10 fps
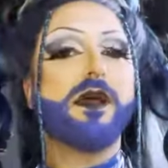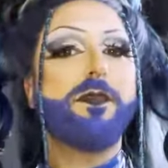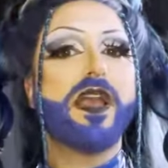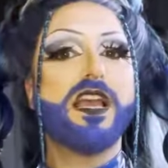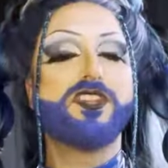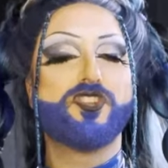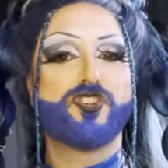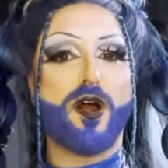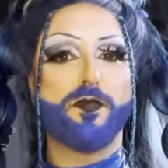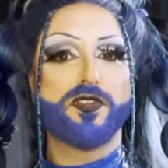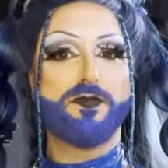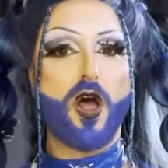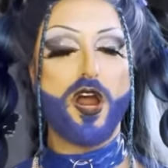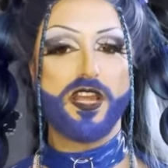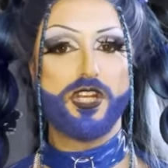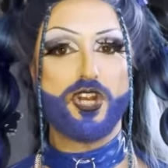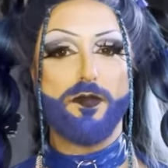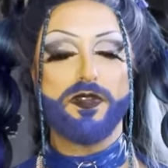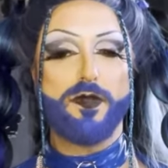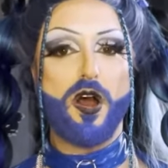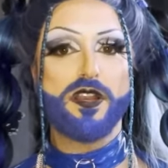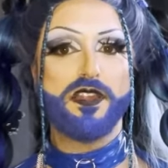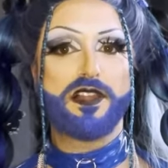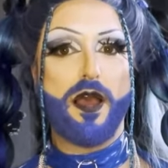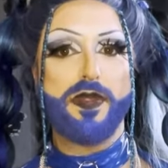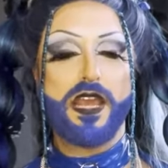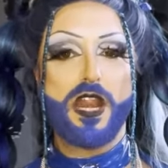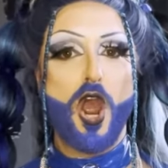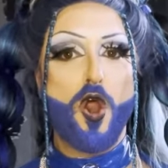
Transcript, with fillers: up, it's Jonbers Blonde, and Jonbers Blonde is coming in